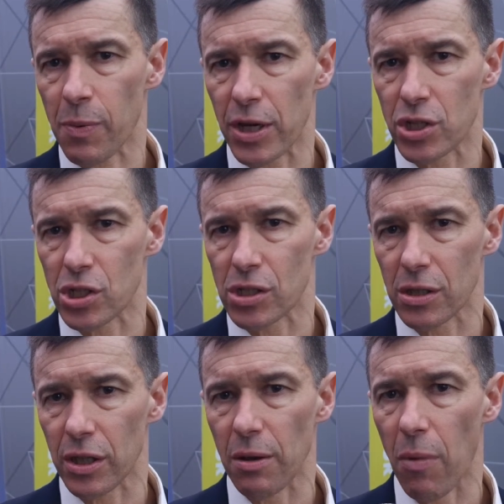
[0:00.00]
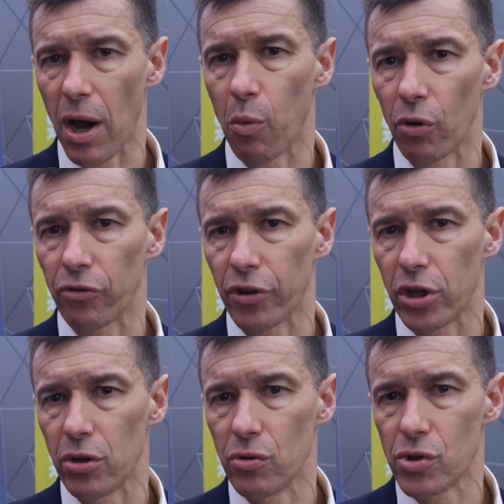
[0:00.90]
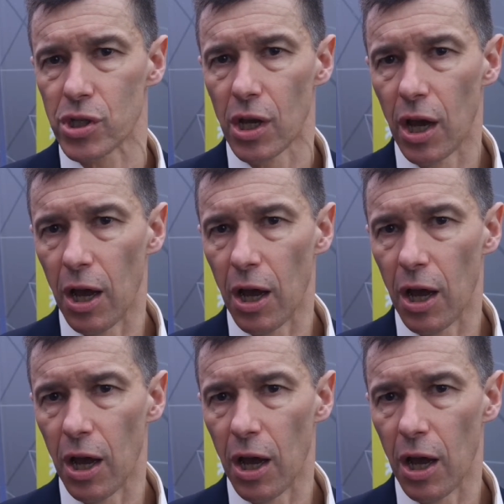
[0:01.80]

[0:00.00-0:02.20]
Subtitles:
patients that they might want to use